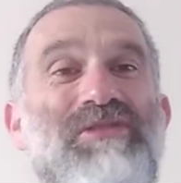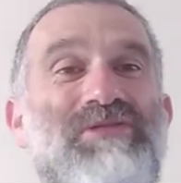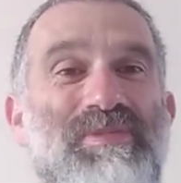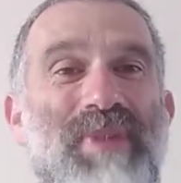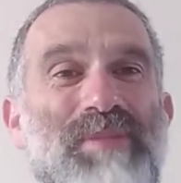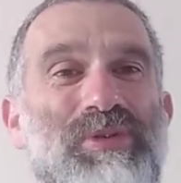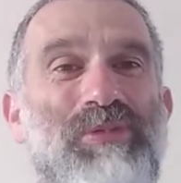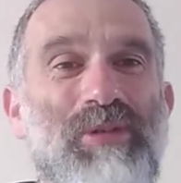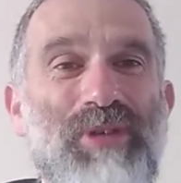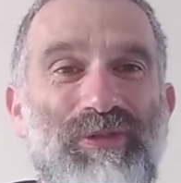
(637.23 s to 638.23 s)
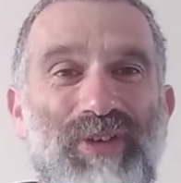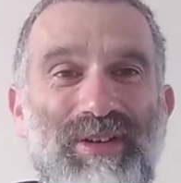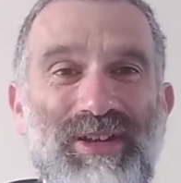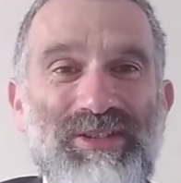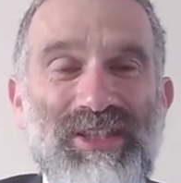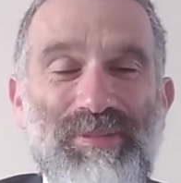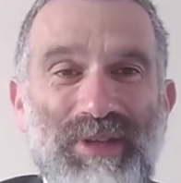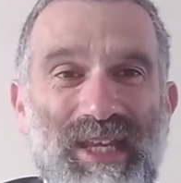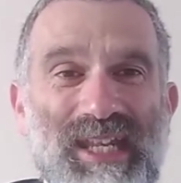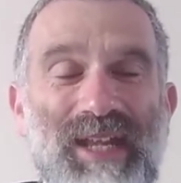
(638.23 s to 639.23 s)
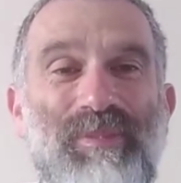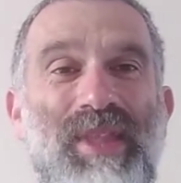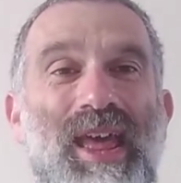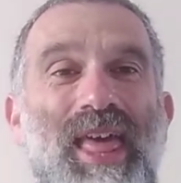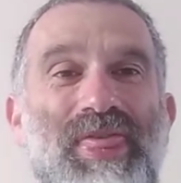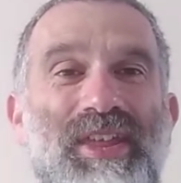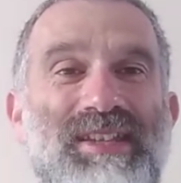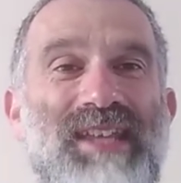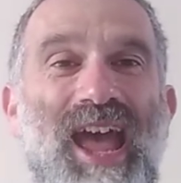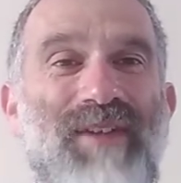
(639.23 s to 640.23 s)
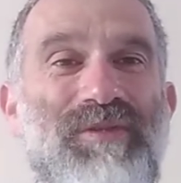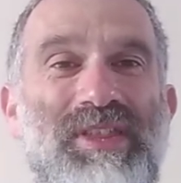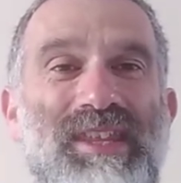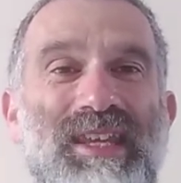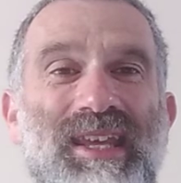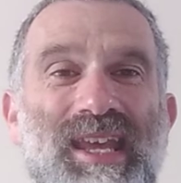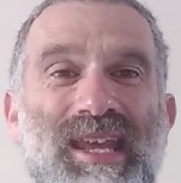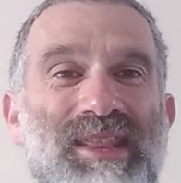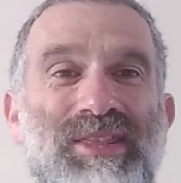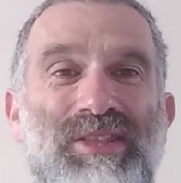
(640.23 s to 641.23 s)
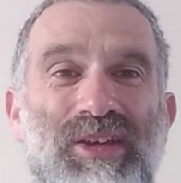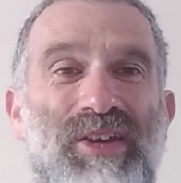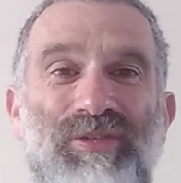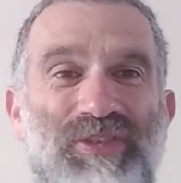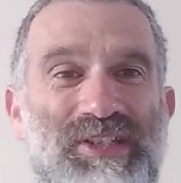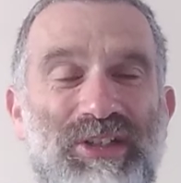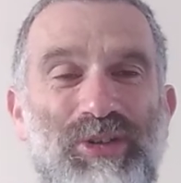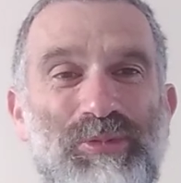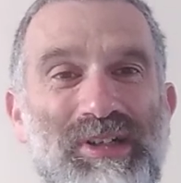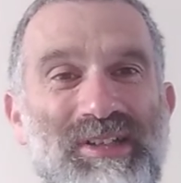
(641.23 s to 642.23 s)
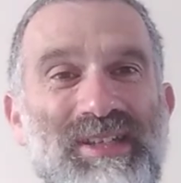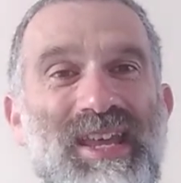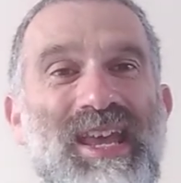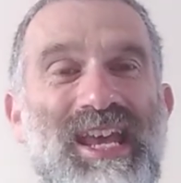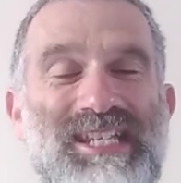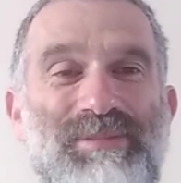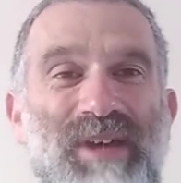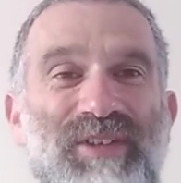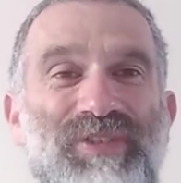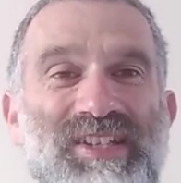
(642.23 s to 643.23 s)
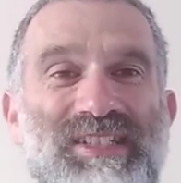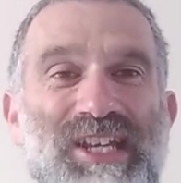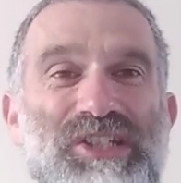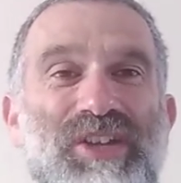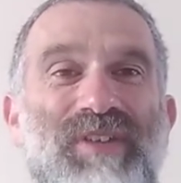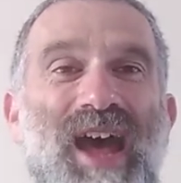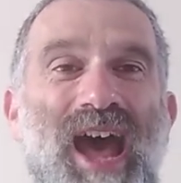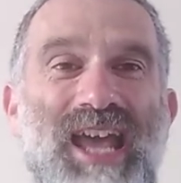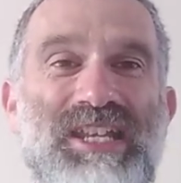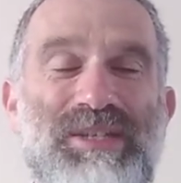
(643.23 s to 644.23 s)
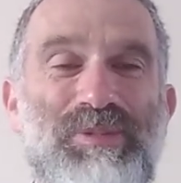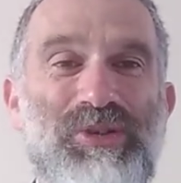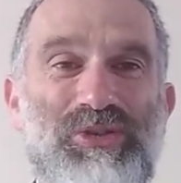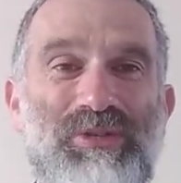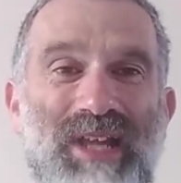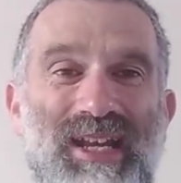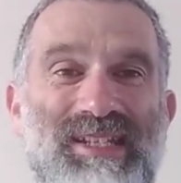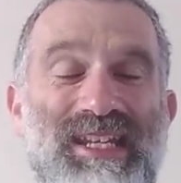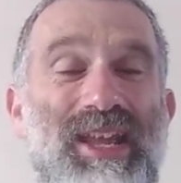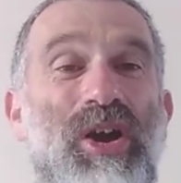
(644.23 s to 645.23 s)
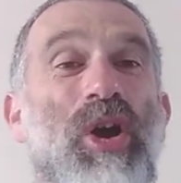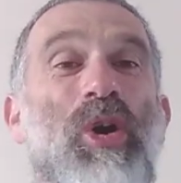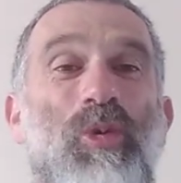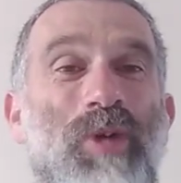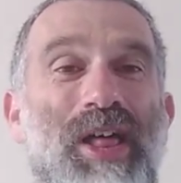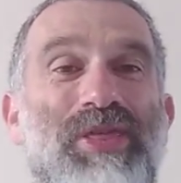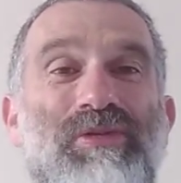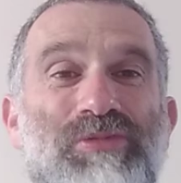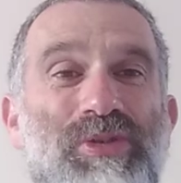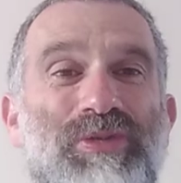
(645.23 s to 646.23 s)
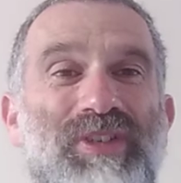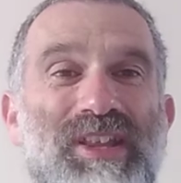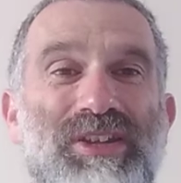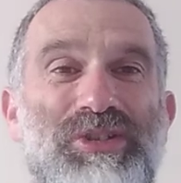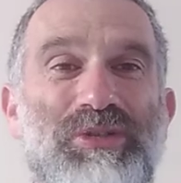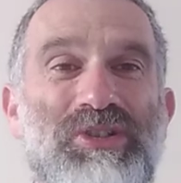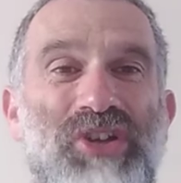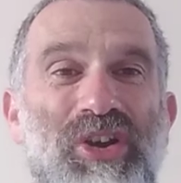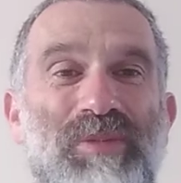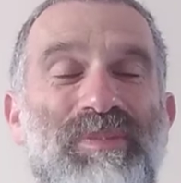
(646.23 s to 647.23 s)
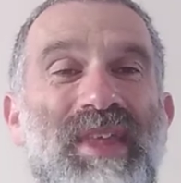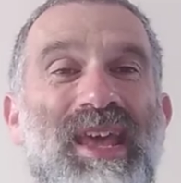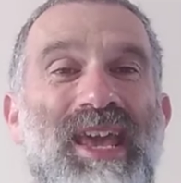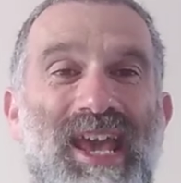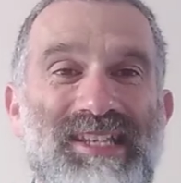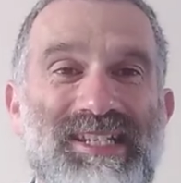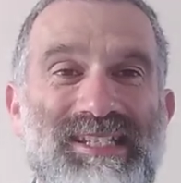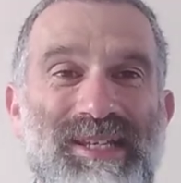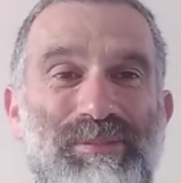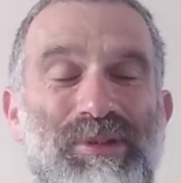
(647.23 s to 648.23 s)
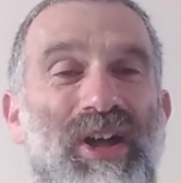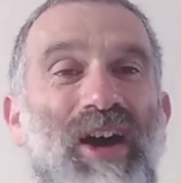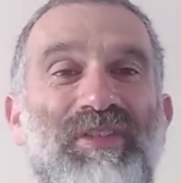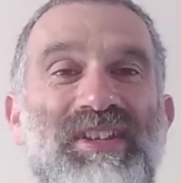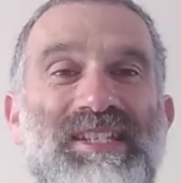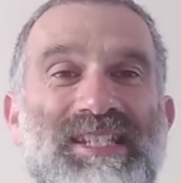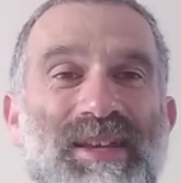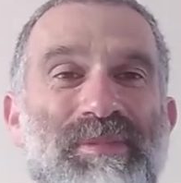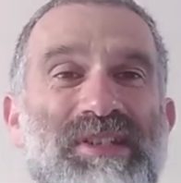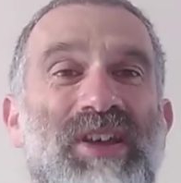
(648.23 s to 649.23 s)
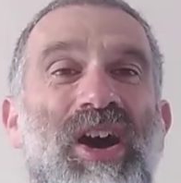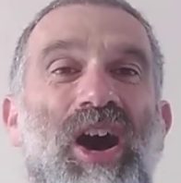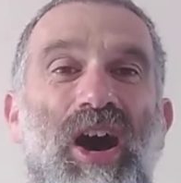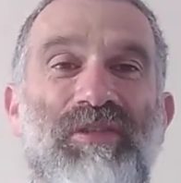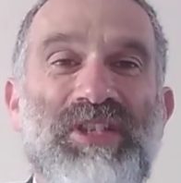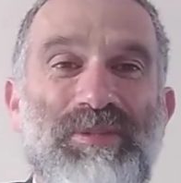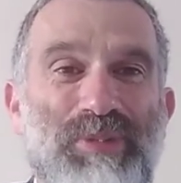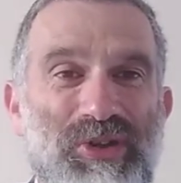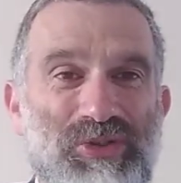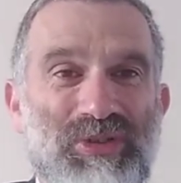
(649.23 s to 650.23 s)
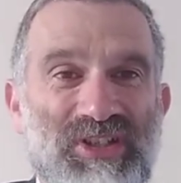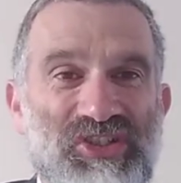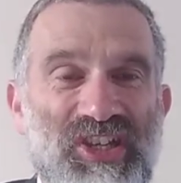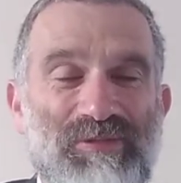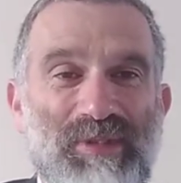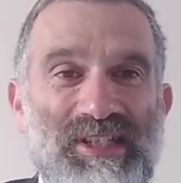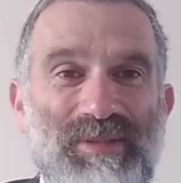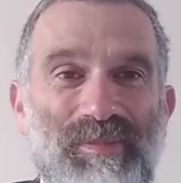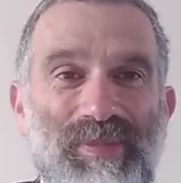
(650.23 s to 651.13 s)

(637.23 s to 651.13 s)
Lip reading: Remember what we found out at the beginning, that everything in the physical world is a manifestation of a higher spiritual reality. Well, the roof in the Jewish home is a symbol of the summit of spiritual achievement.